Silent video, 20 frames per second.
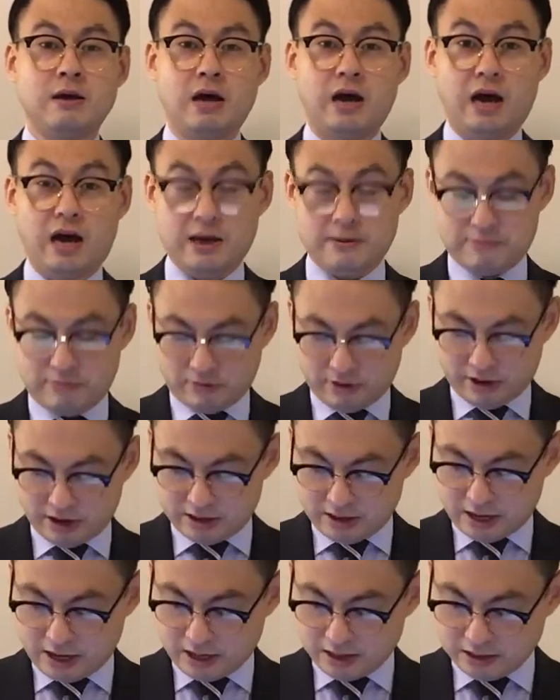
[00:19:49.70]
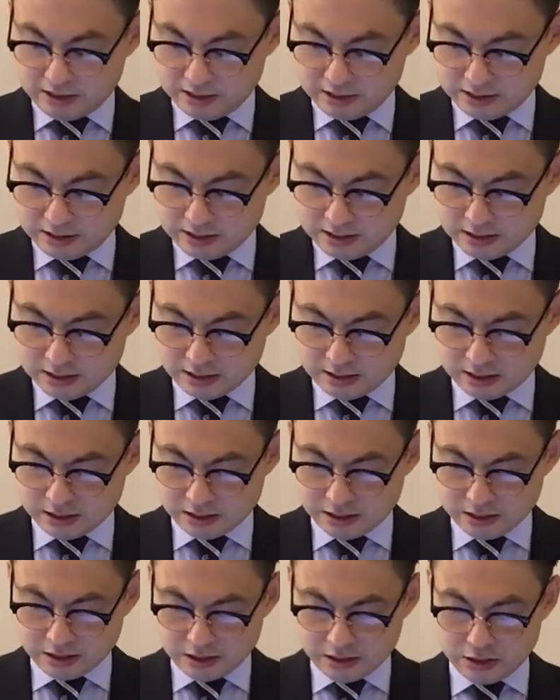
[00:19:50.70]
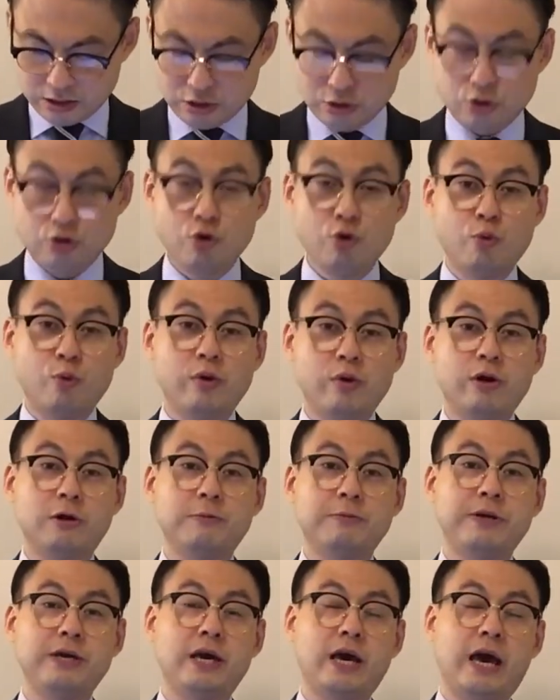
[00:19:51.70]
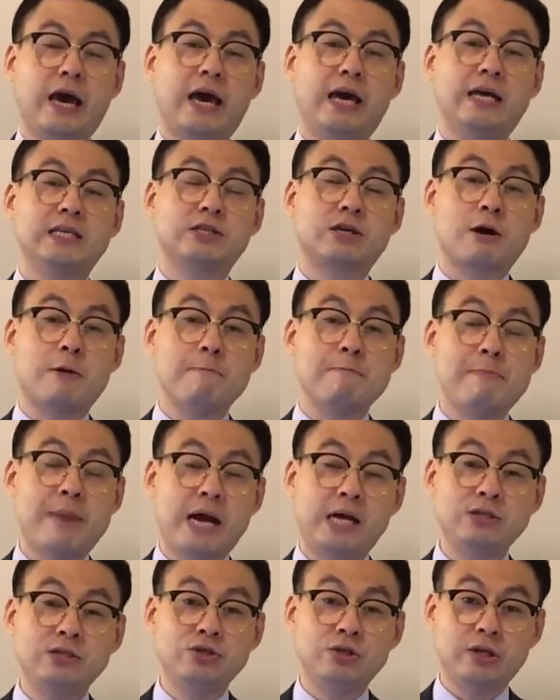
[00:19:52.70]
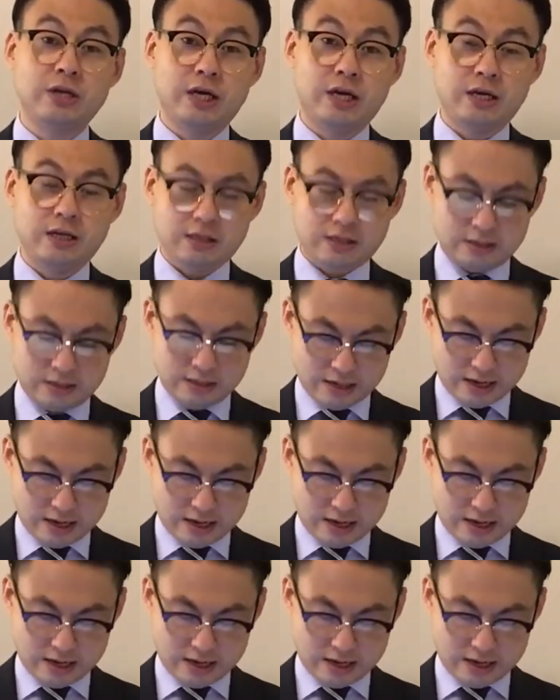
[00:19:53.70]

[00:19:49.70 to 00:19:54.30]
I pray that you will be as compassionate